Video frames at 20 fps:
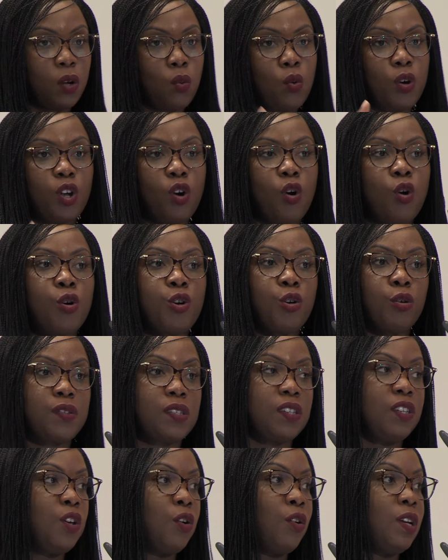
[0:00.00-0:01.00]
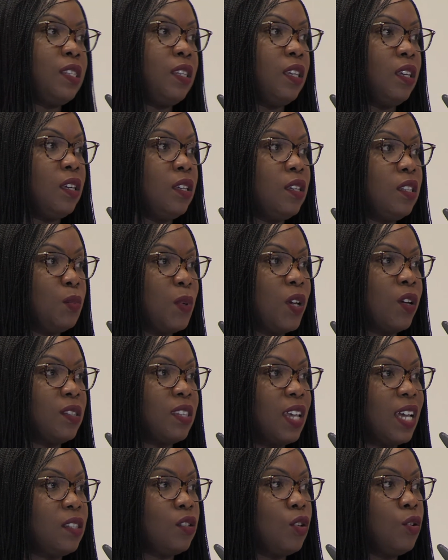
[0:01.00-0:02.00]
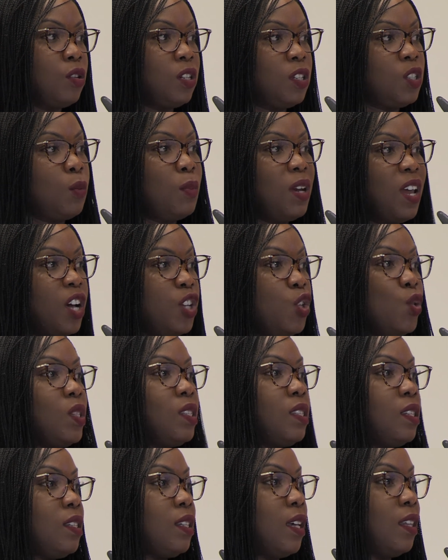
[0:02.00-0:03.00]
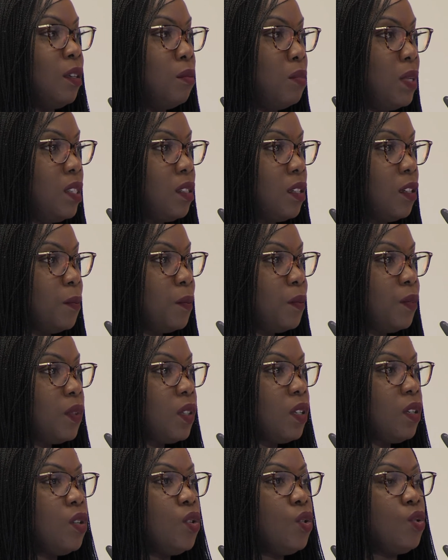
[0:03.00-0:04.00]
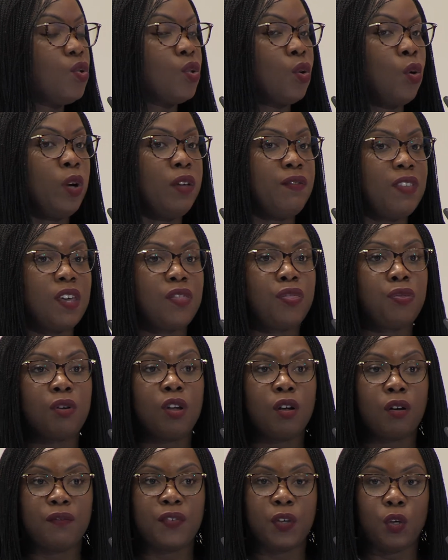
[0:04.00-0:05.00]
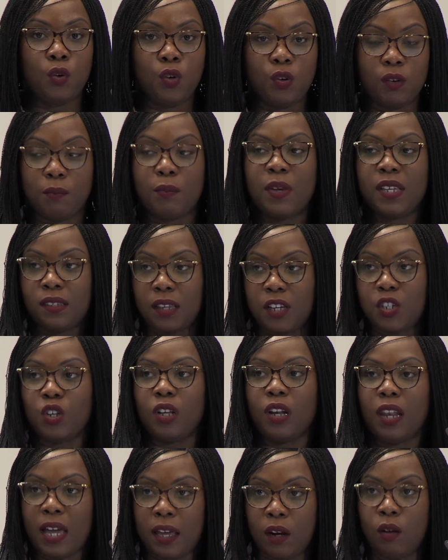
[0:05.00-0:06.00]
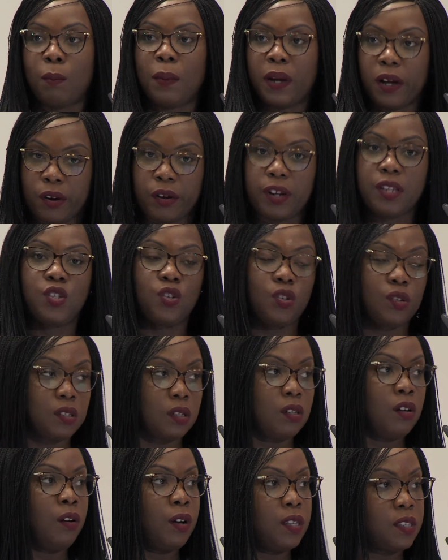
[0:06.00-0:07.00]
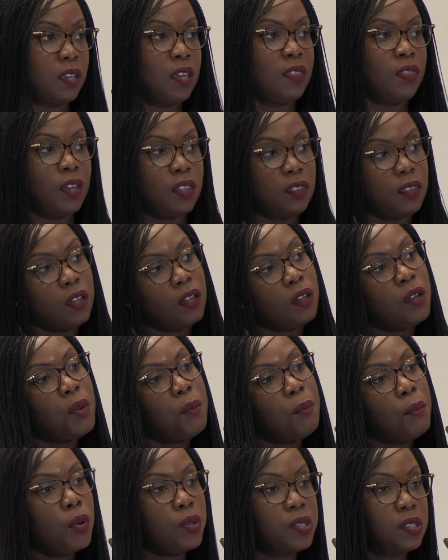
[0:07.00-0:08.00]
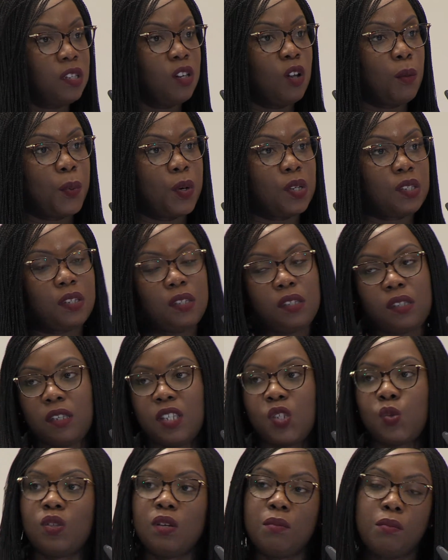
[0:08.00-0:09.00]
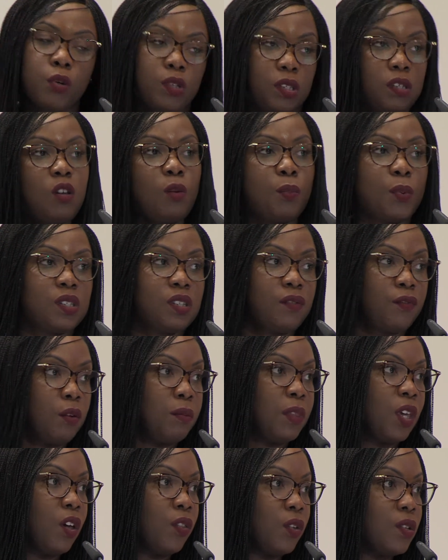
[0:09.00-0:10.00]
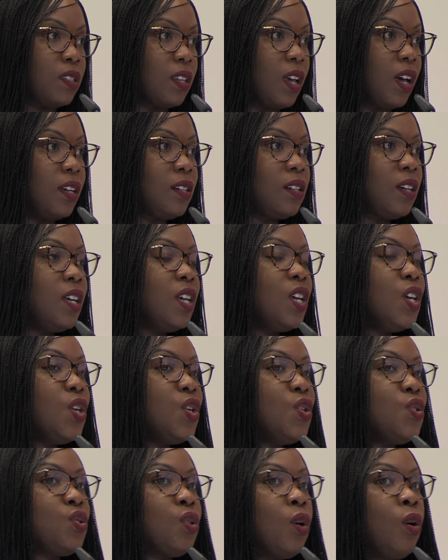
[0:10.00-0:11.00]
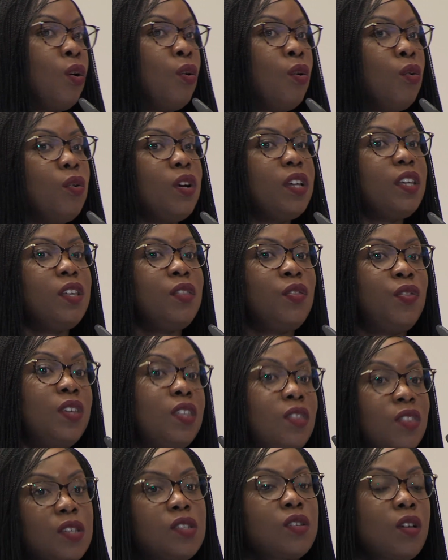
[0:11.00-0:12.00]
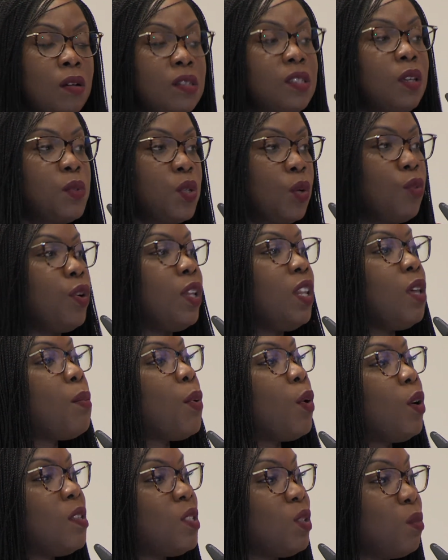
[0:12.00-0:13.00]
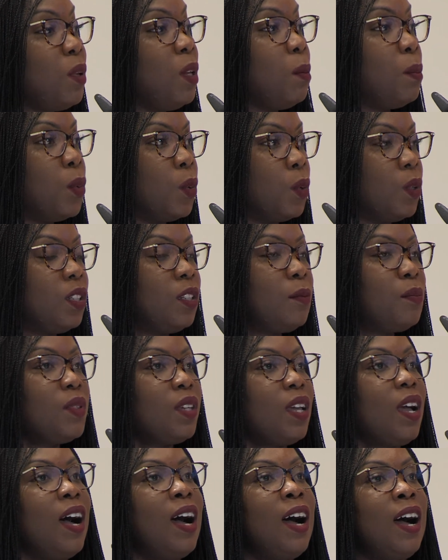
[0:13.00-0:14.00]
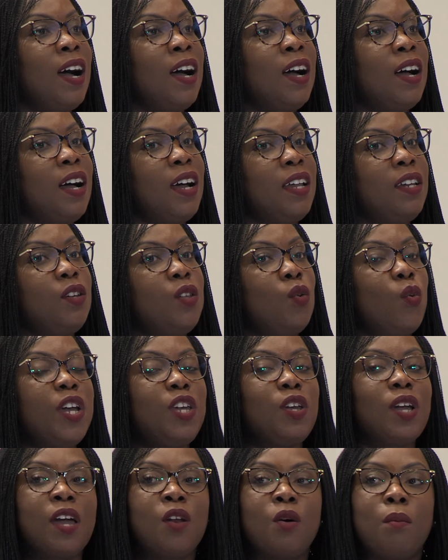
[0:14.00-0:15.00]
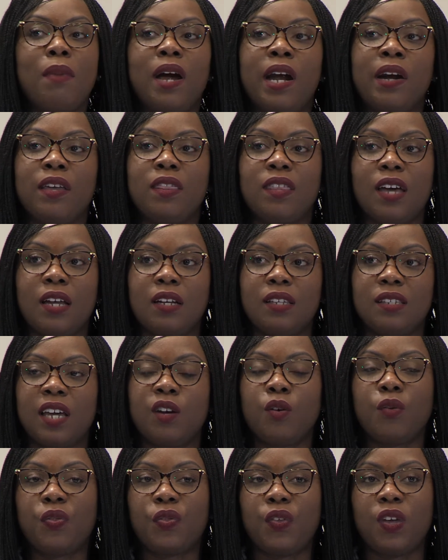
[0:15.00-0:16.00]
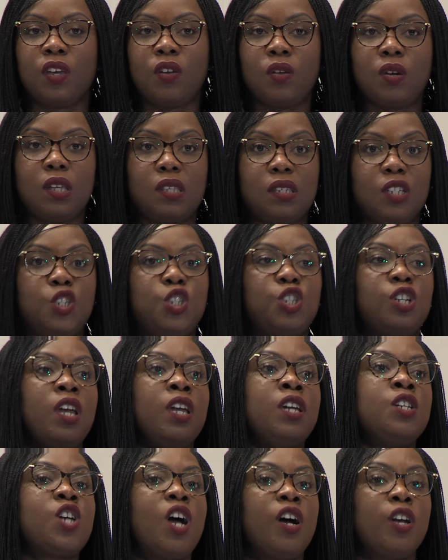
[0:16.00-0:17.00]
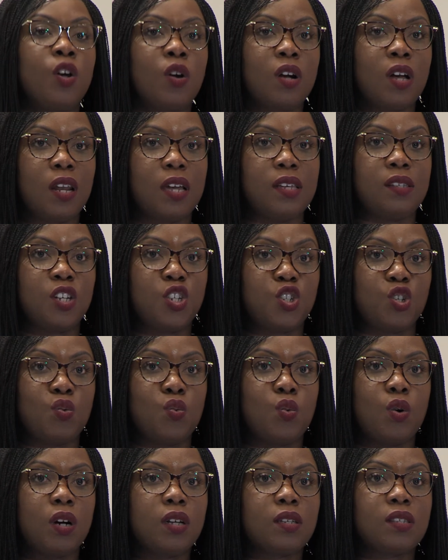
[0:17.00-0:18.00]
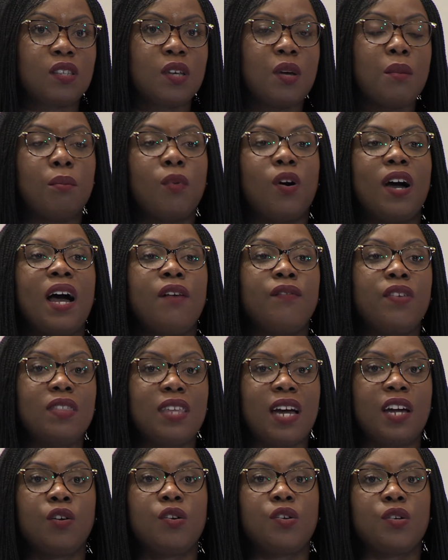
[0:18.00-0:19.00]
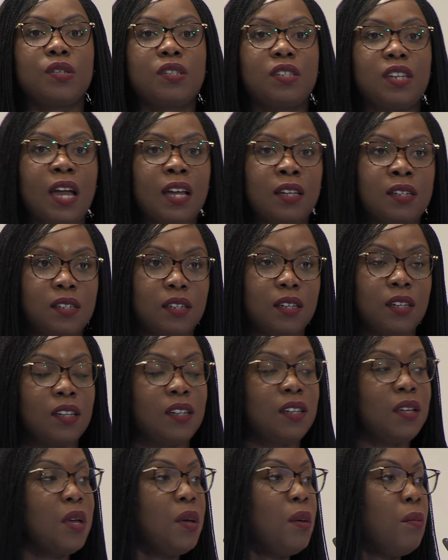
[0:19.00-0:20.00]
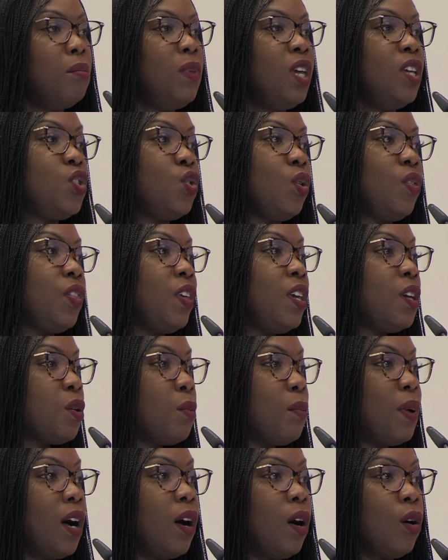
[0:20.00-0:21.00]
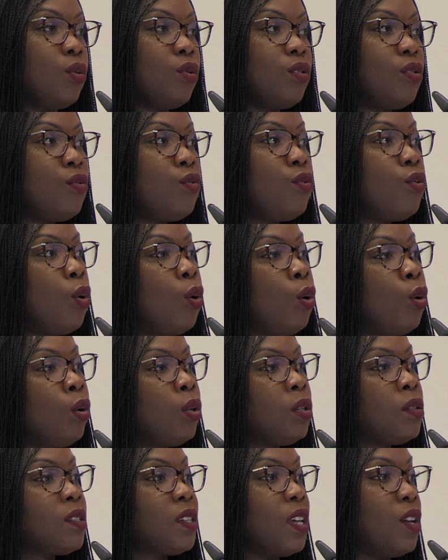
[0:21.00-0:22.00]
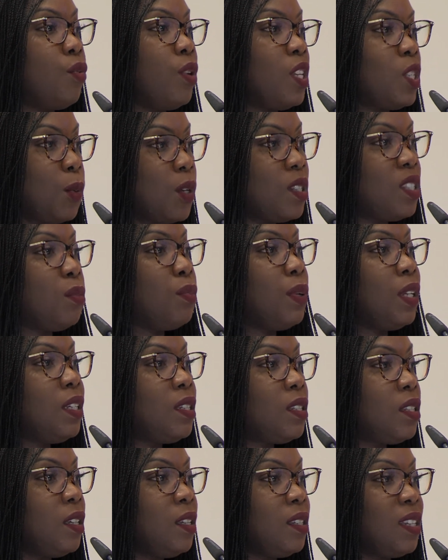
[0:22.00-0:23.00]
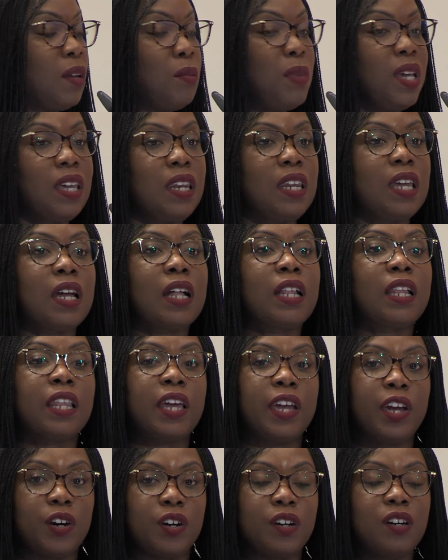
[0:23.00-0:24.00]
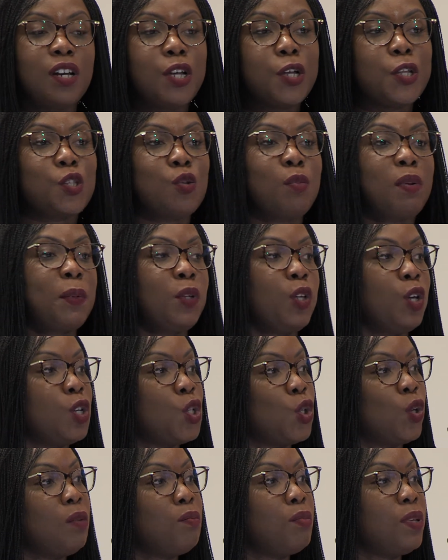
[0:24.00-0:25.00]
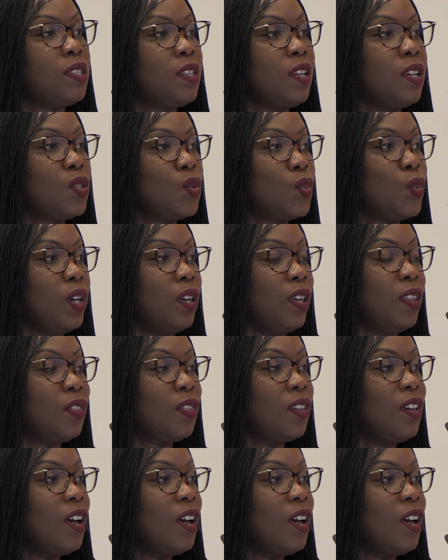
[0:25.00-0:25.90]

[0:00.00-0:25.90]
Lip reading: what your order of seniority is, because that's going to determine how you sit at the meeting. So if there are three of you, you essentially line up according to your seniority, and then the most senior person sits with the most senior person from the other side. So these concepts are really important to people. And the way you kind of marry that is, I don't think you need to change how your organization works, but having that understanding means you think about roles and responsibilities and making it clear to people you're doing business with